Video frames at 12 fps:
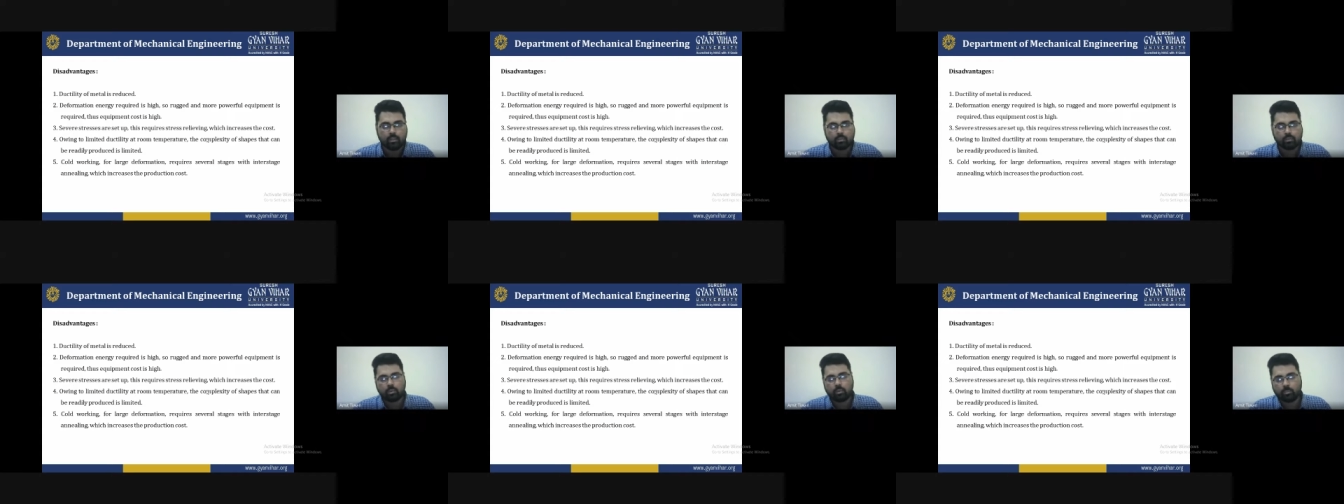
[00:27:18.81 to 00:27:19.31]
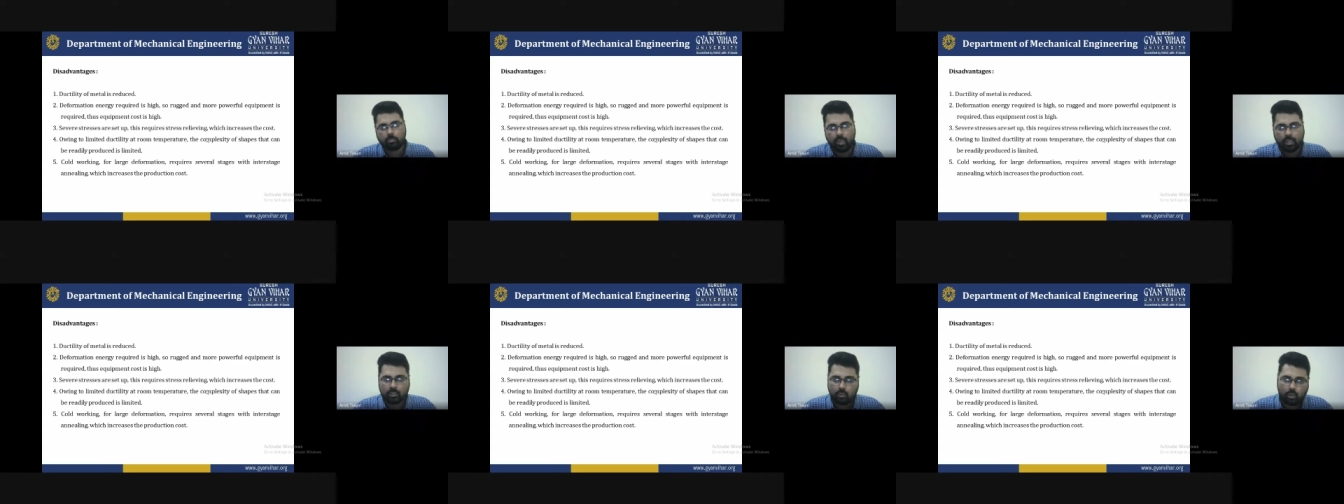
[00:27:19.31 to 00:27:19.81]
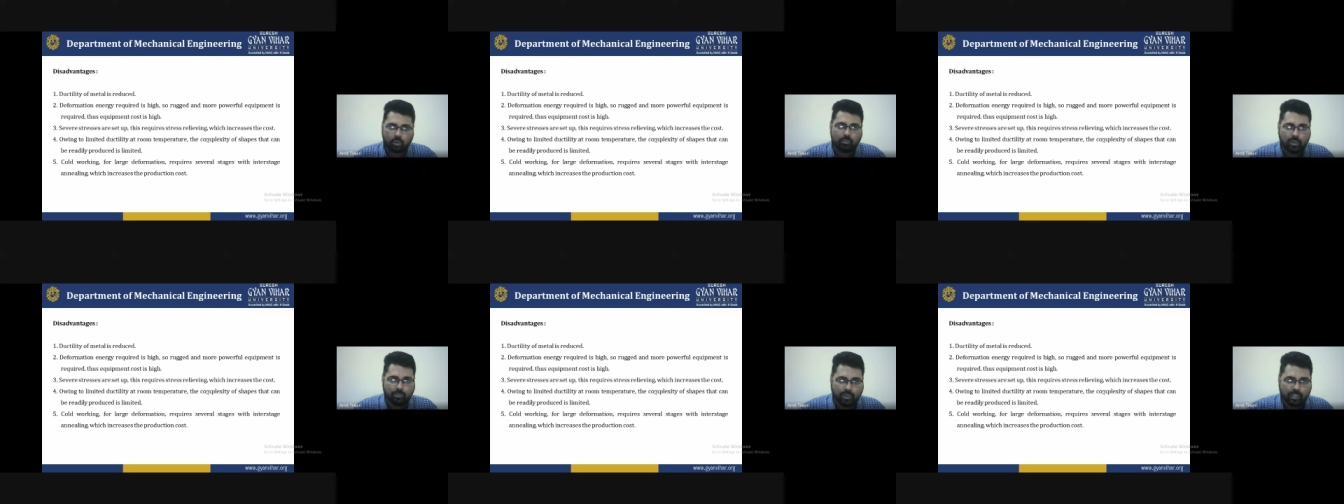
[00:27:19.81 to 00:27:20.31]
So we have a lot of
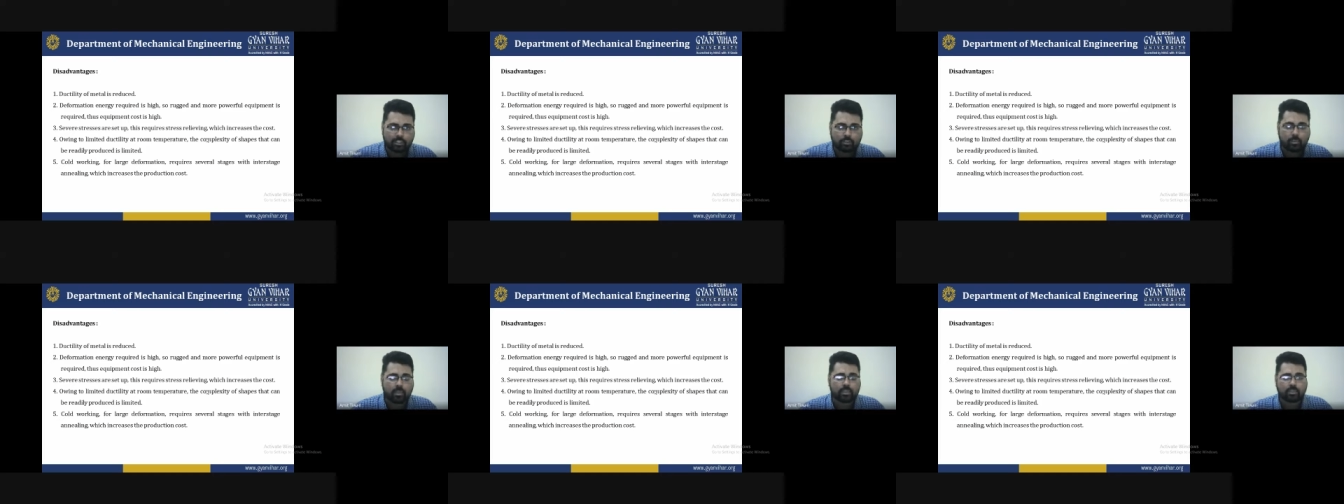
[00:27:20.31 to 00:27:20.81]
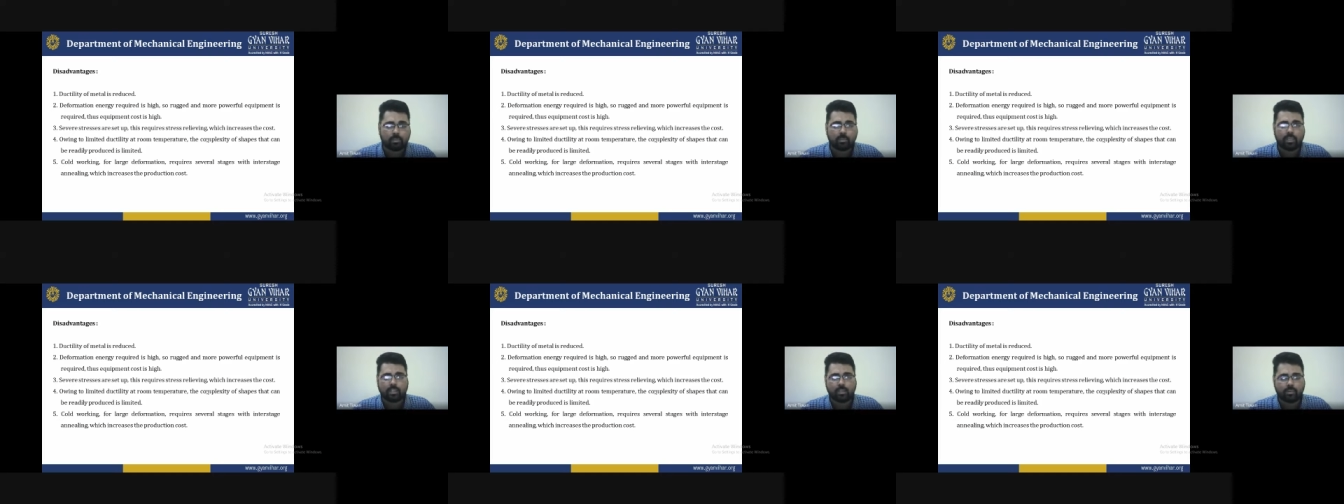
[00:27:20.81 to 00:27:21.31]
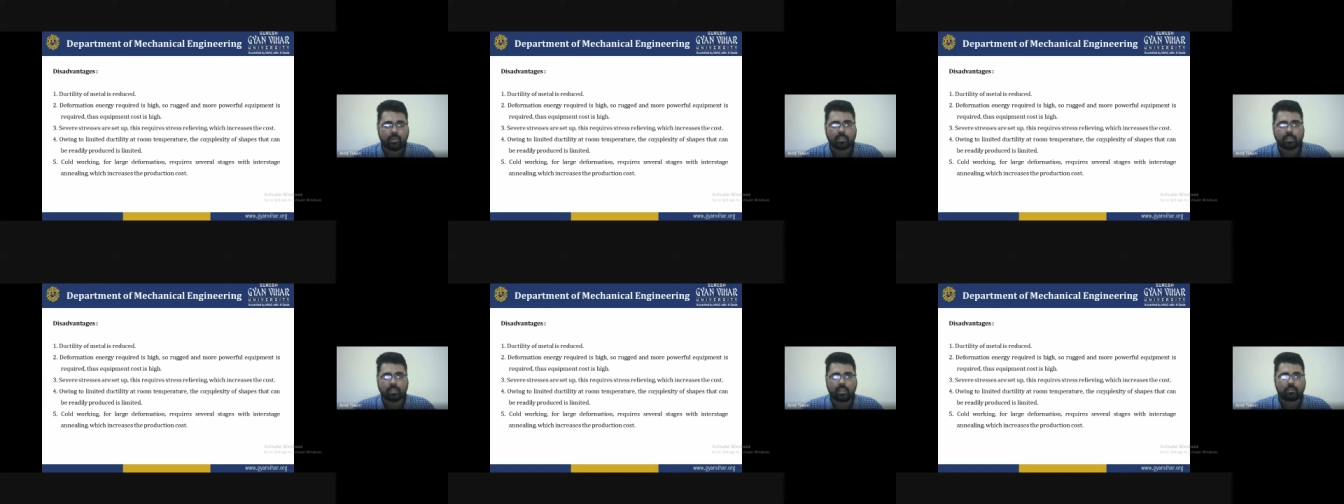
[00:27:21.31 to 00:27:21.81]
advantages, but some
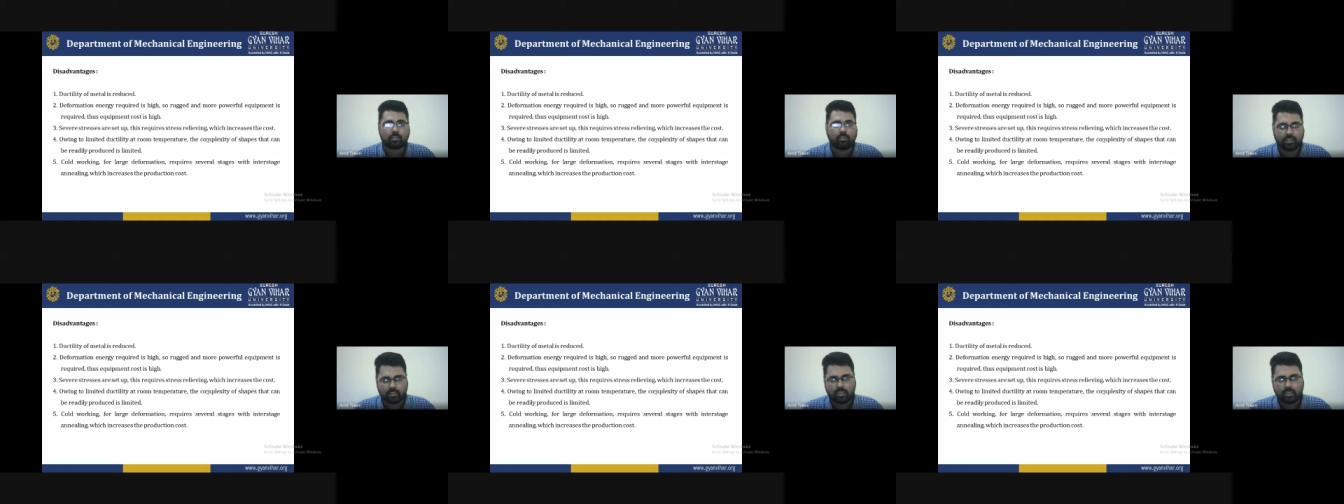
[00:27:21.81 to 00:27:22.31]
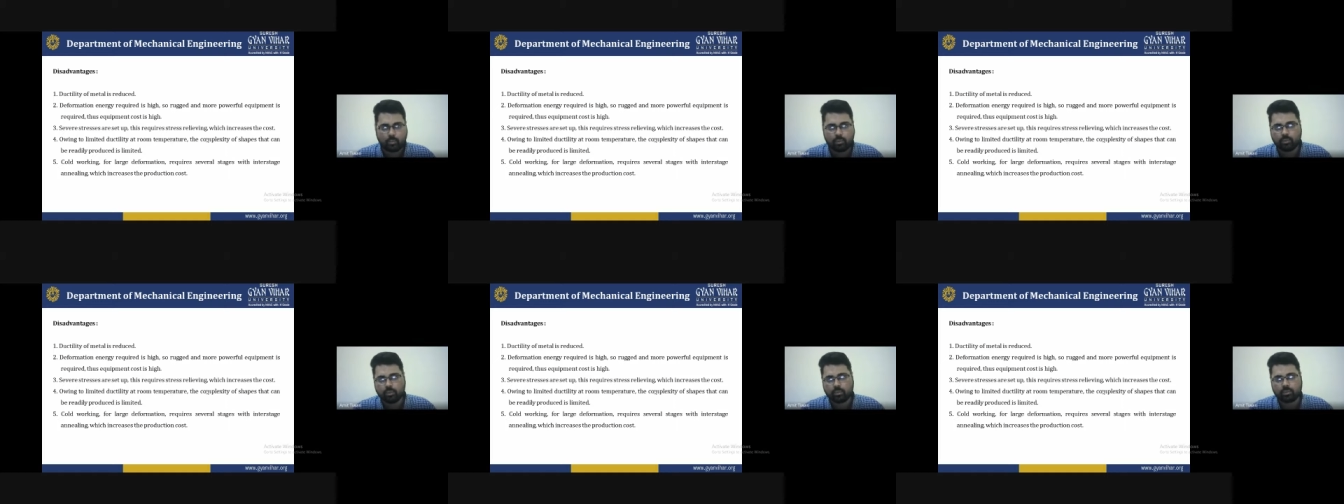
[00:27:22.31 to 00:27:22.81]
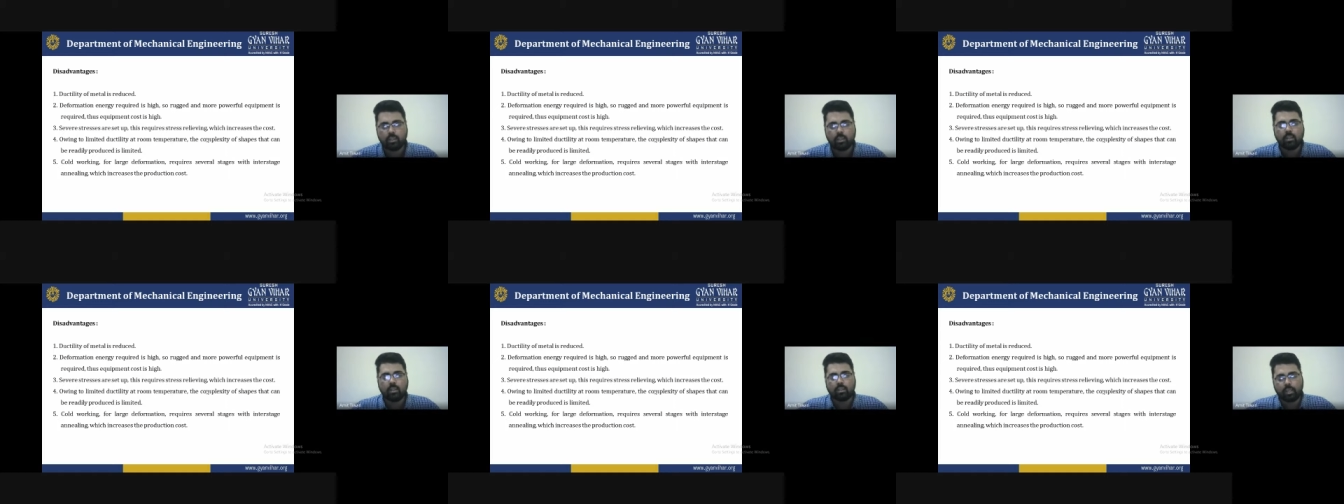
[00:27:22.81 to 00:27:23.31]
disadvantages also facing due to this
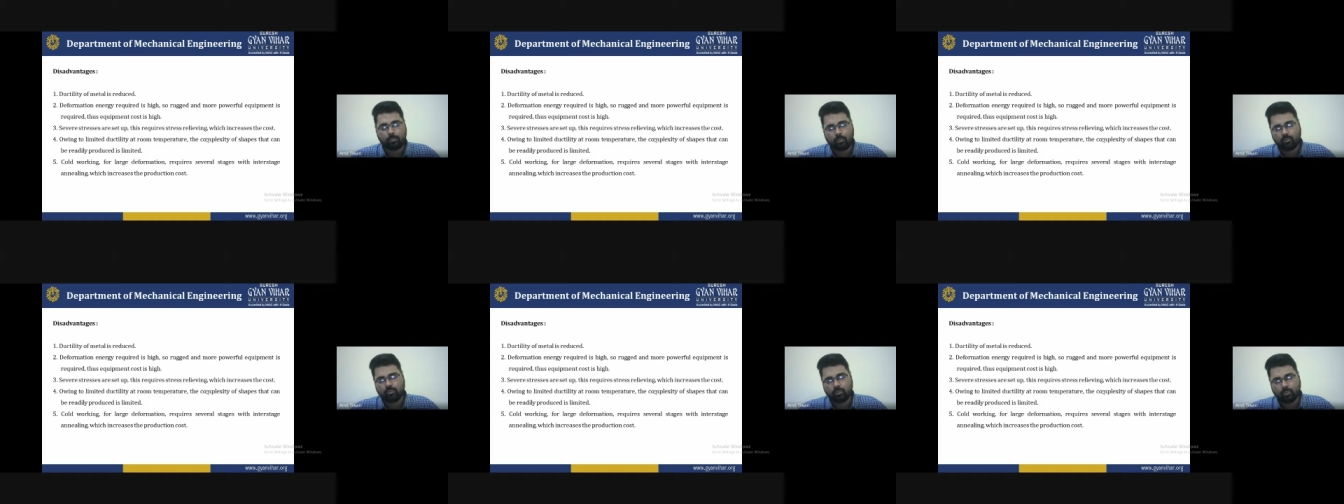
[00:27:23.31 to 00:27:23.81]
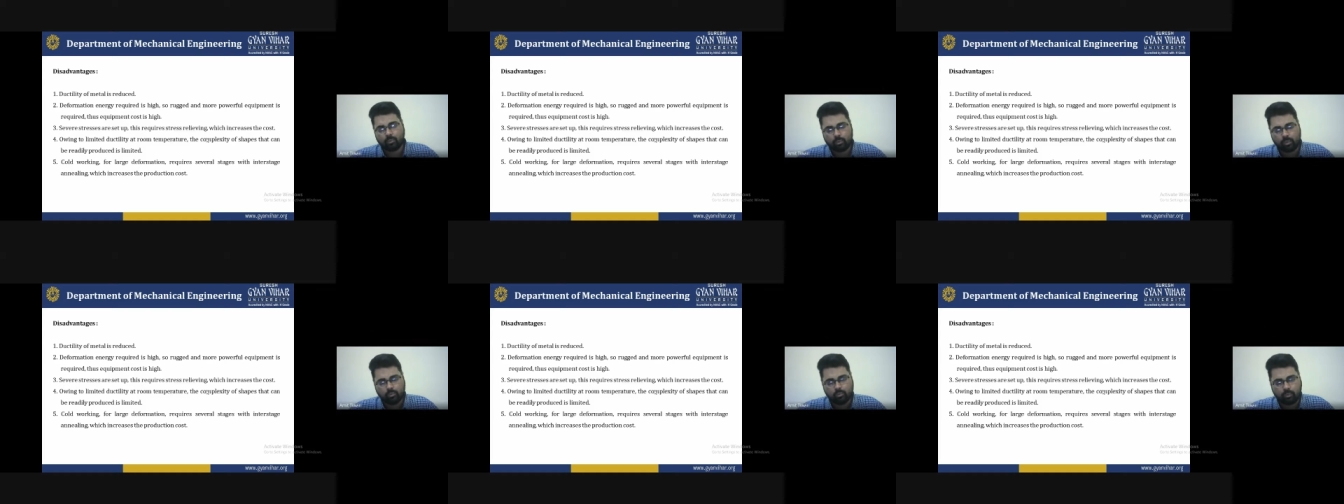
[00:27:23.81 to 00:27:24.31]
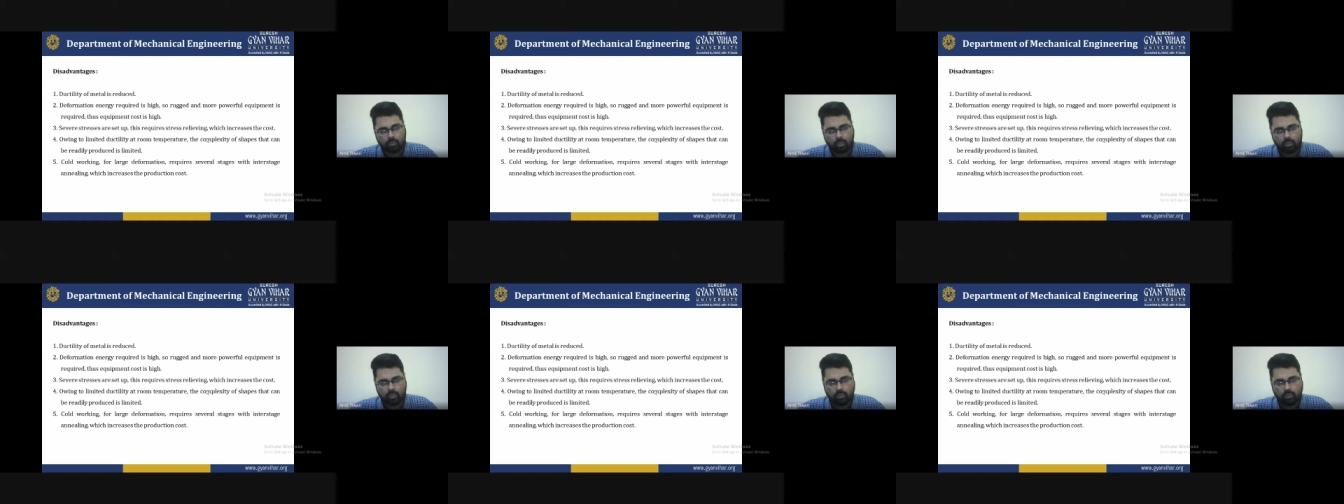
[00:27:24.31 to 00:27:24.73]
type of problem we occur.